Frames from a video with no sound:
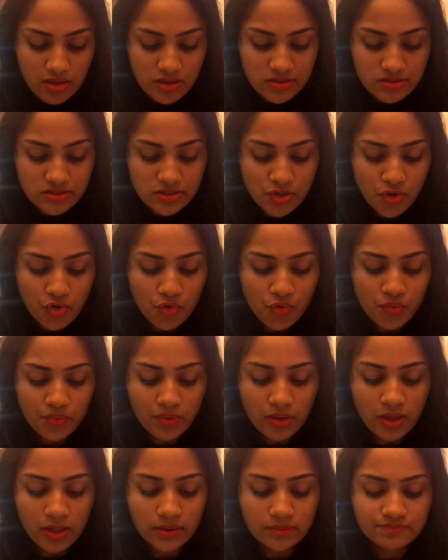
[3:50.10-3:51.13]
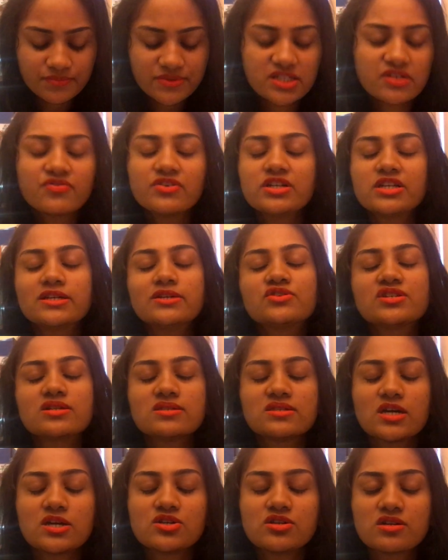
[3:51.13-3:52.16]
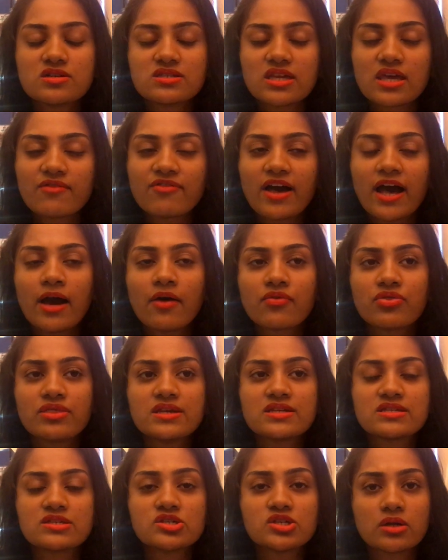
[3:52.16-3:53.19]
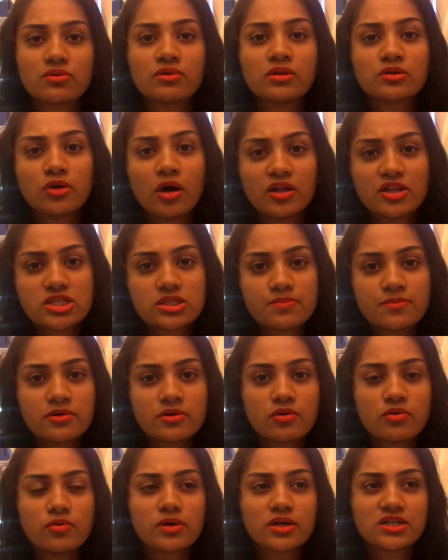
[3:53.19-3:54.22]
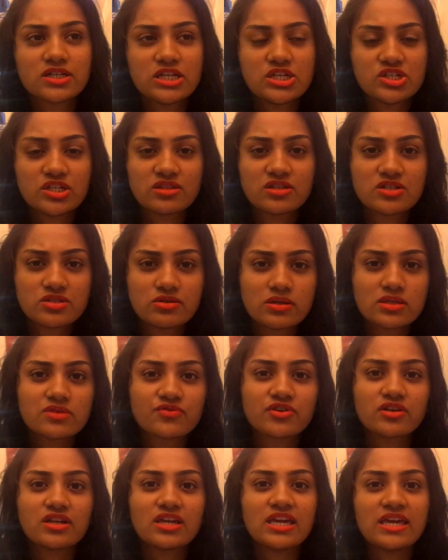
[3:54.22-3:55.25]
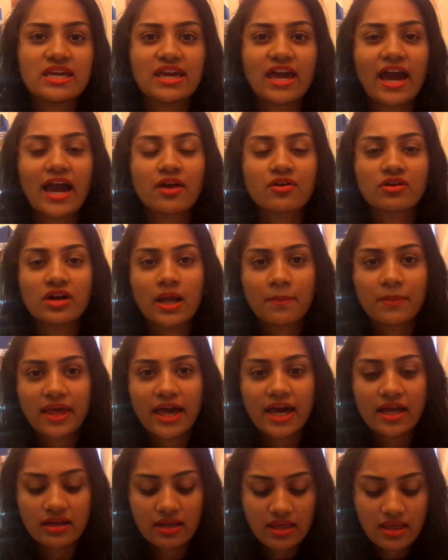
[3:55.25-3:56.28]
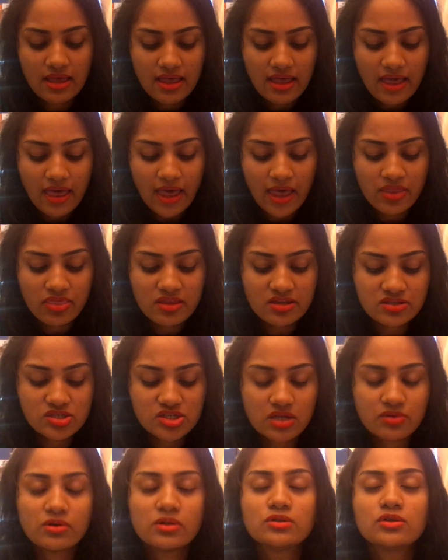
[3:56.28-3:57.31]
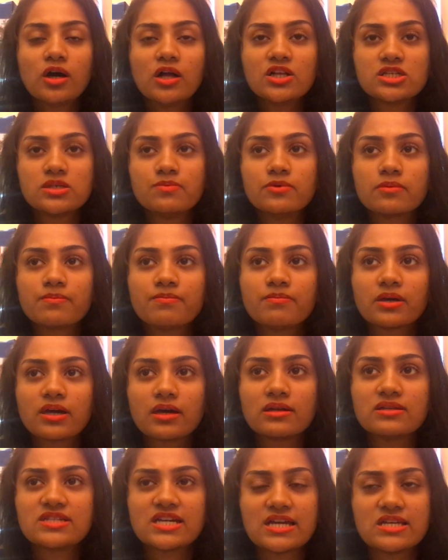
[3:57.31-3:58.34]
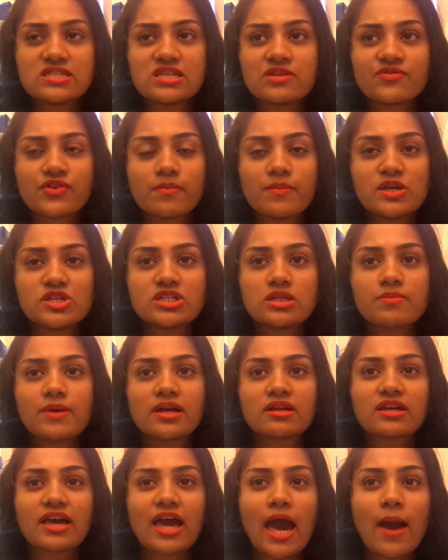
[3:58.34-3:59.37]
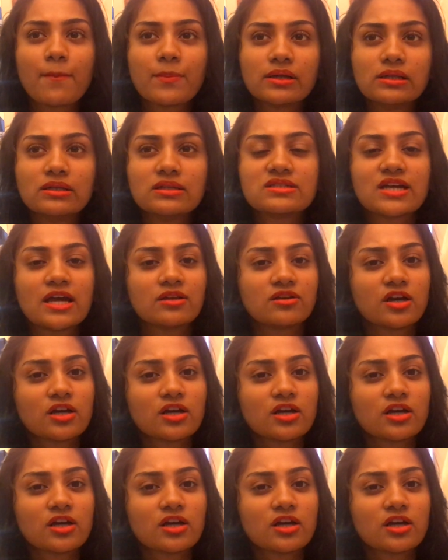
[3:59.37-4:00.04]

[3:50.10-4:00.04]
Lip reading: So different tuition centers give out this general knowledge book who are teaching their students for ECAT or MCAT. And this general knowledge book contains information about capitals and